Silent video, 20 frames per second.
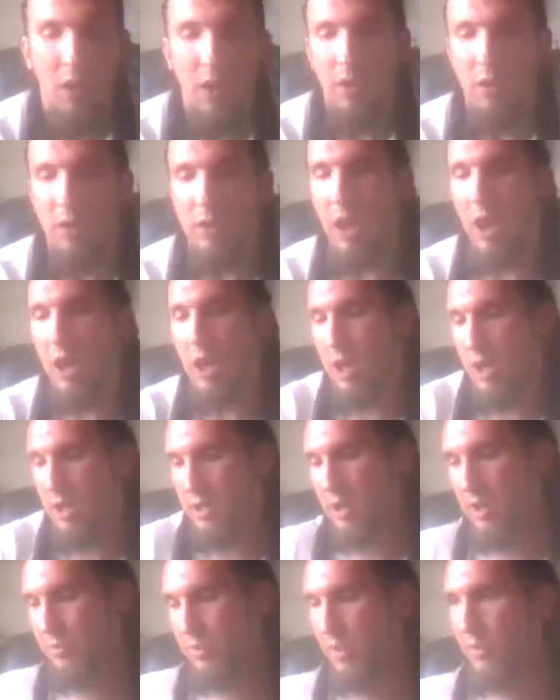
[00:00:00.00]
Yeah, I,
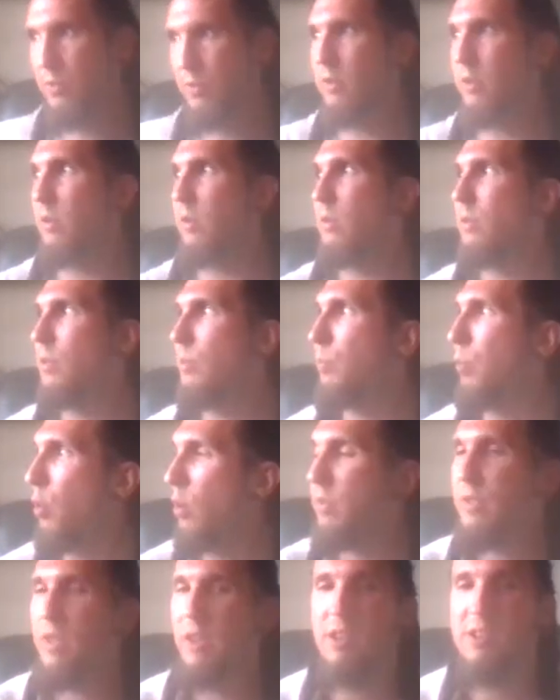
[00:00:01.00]
I, think the the
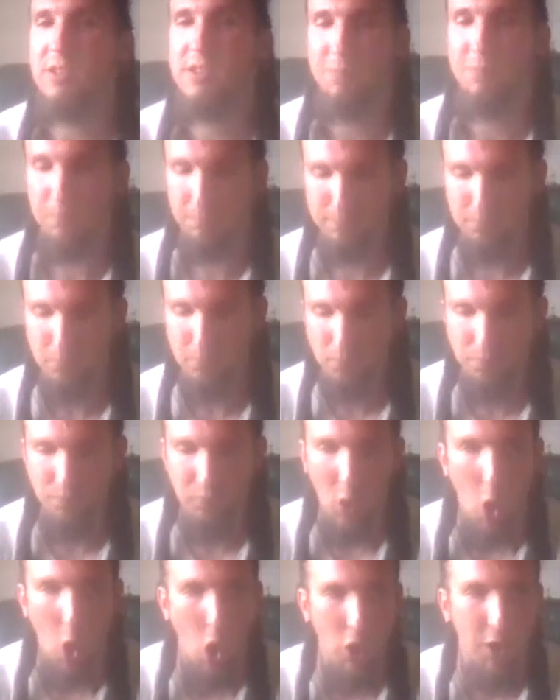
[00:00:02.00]
point that it's
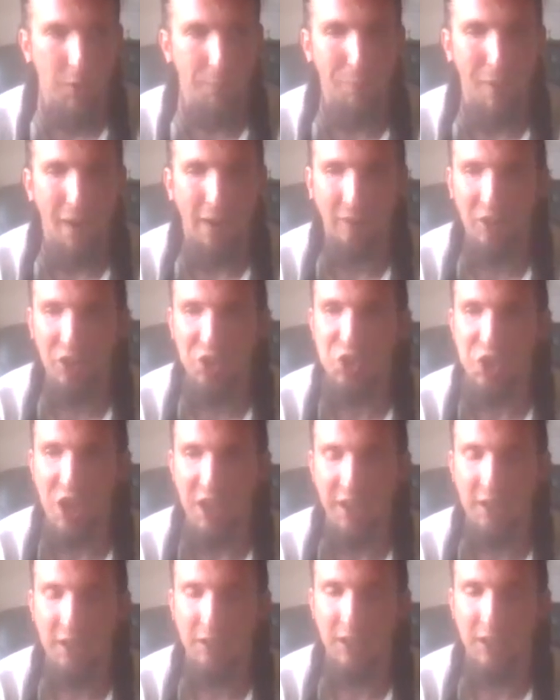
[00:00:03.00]

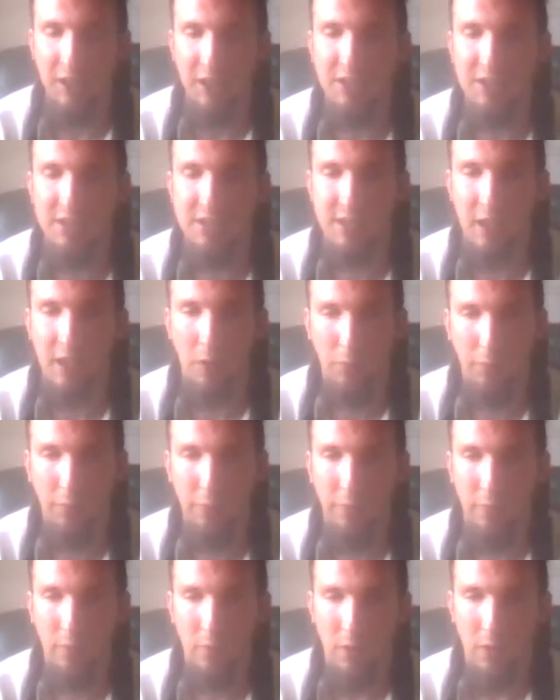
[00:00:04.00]
unapologetically itself,
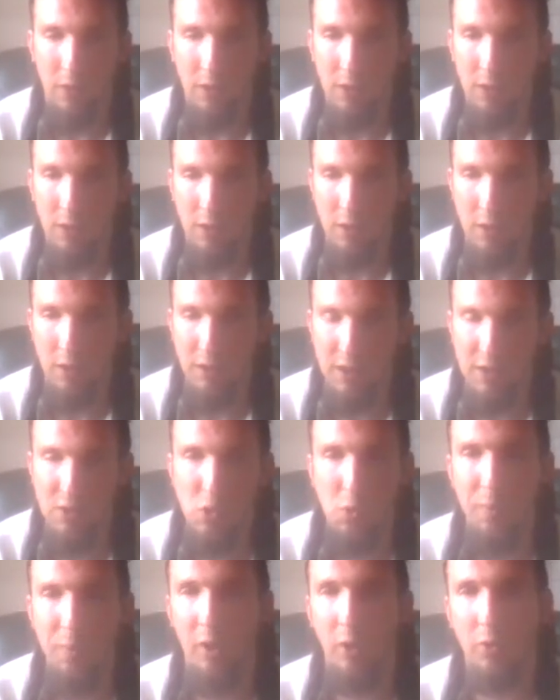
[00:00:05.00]
it needs
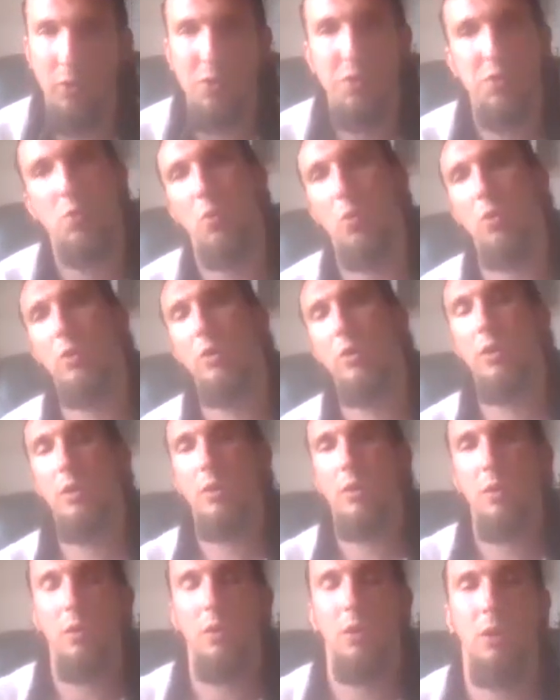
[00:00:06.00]
to be underscored.
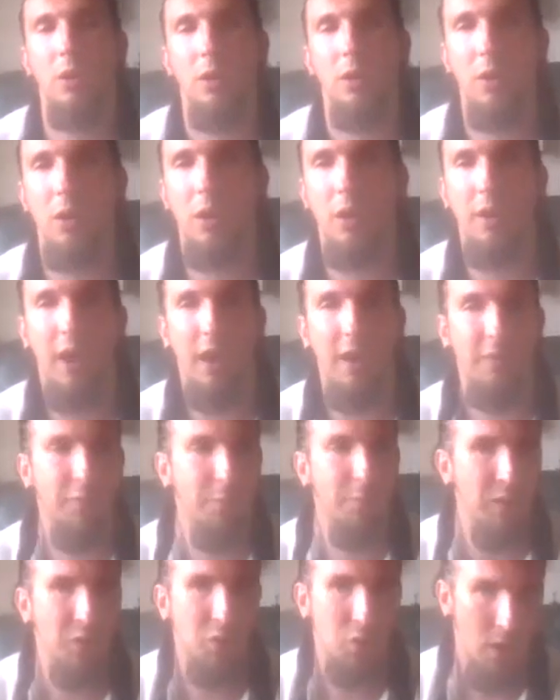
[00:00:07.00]
Uh, I've
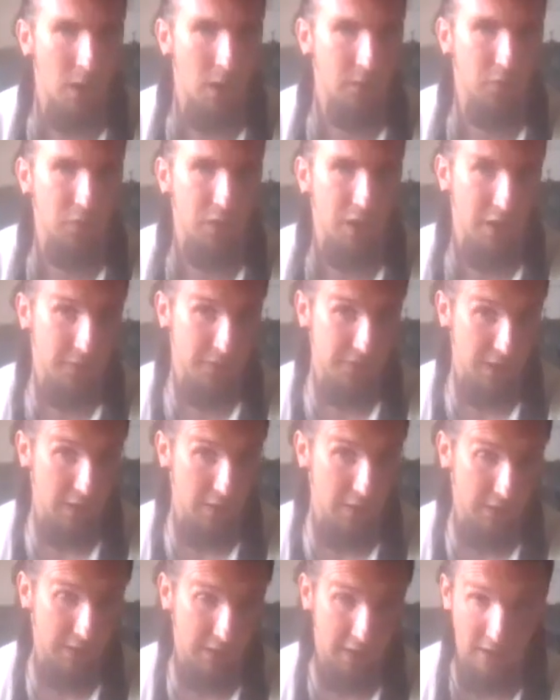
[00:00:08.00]
been trying to kind of say
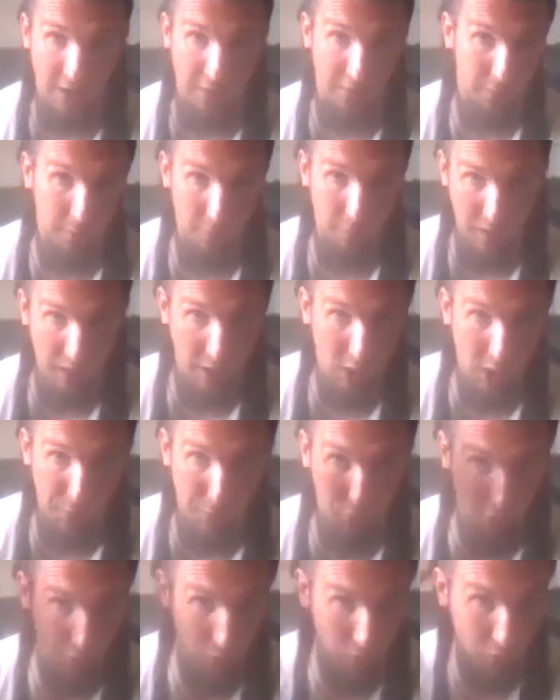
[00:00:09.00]
that I, have made a
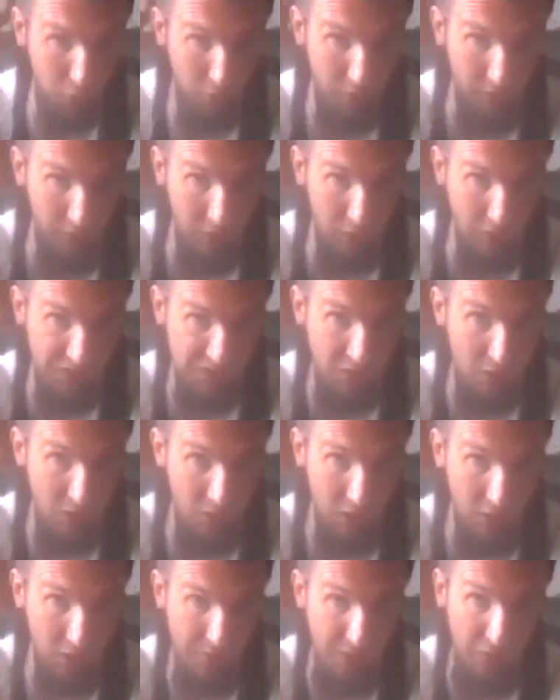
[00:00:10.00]
couple YouTube videos
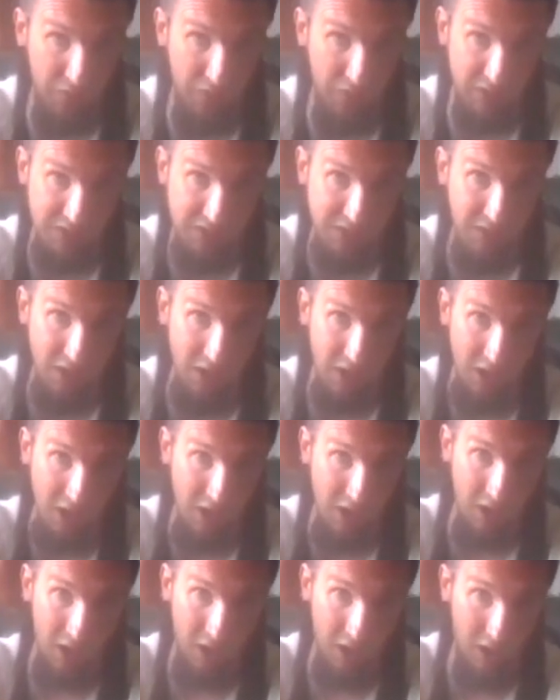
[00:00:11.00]
talking about this
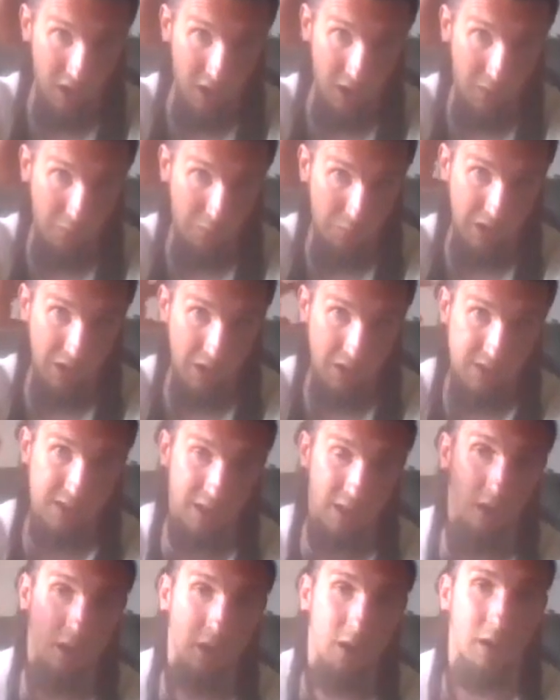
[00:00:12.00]
uh, because
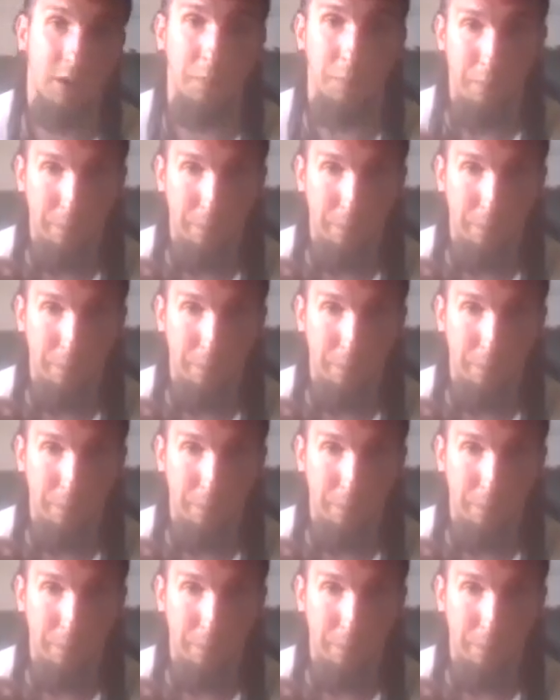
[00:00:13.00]
uh,